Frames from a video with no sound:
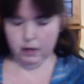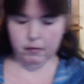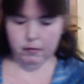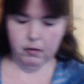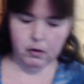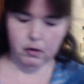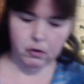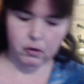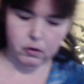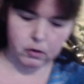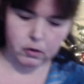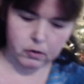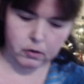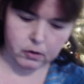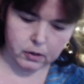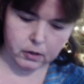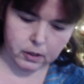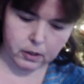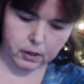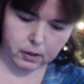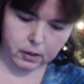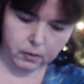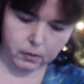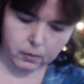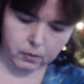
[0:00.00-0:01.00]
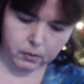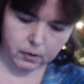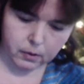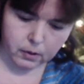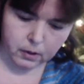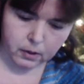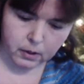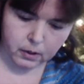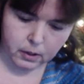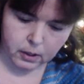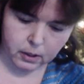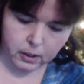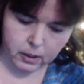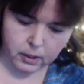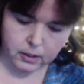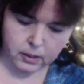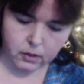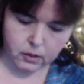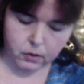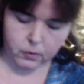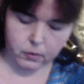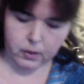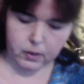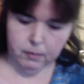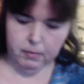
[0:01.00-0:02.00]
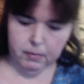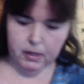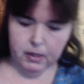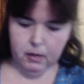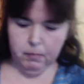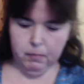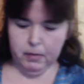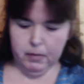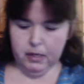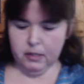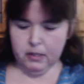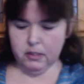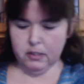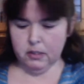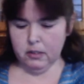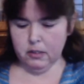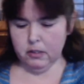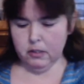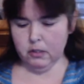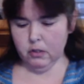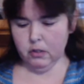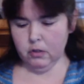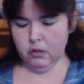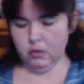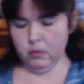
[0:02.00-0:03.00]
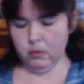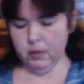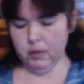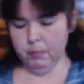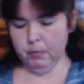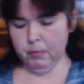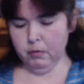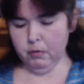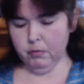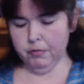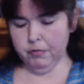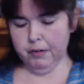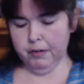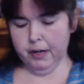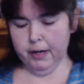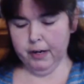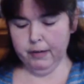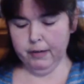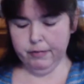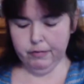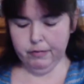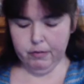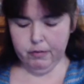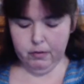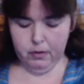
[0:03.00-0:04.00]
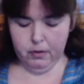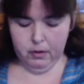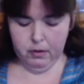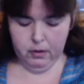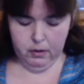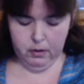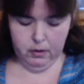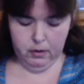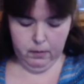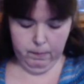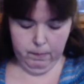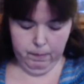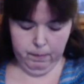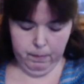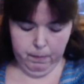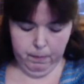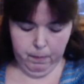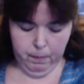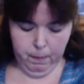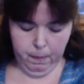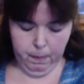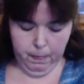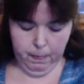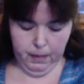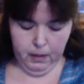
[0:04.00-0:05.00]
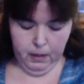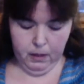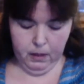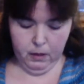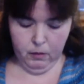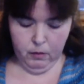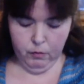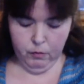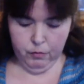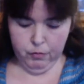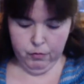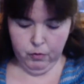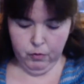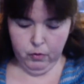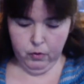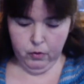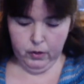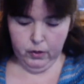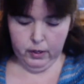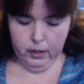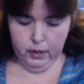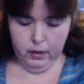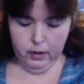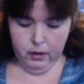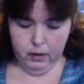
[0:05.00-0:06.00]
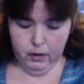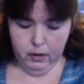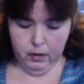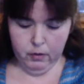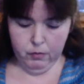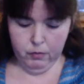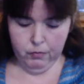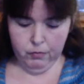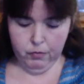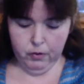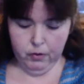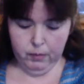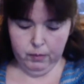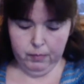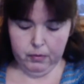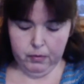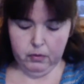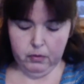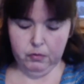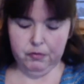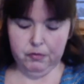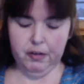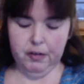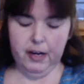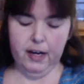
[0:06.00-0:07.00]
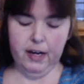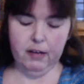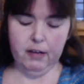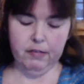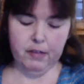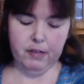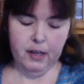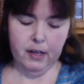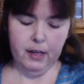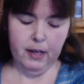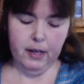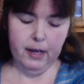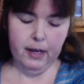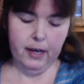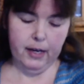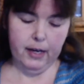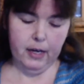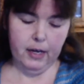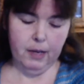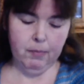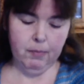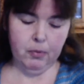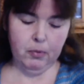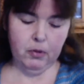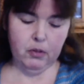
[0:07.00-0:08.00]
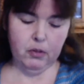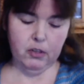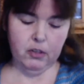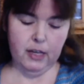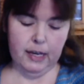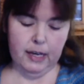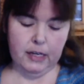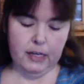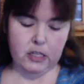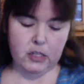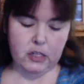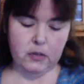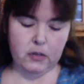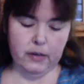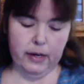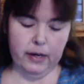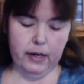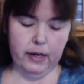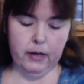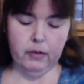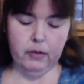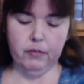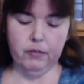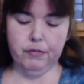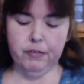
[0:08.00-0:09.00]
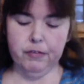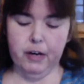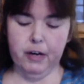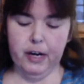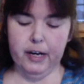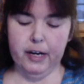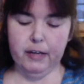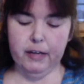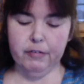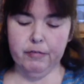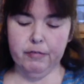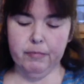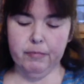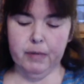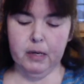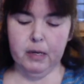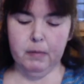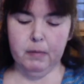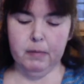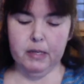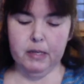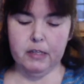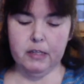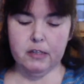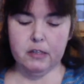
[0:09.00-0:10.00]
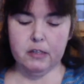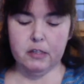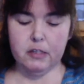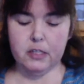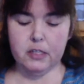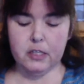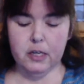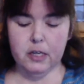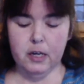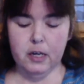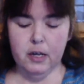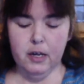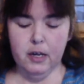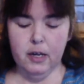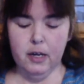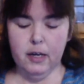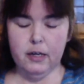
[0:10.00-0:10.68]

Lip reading: Gonna have a look now. 3 millimeters, 3.5, 4, 4.5, and I bought extra the 5 millimeters.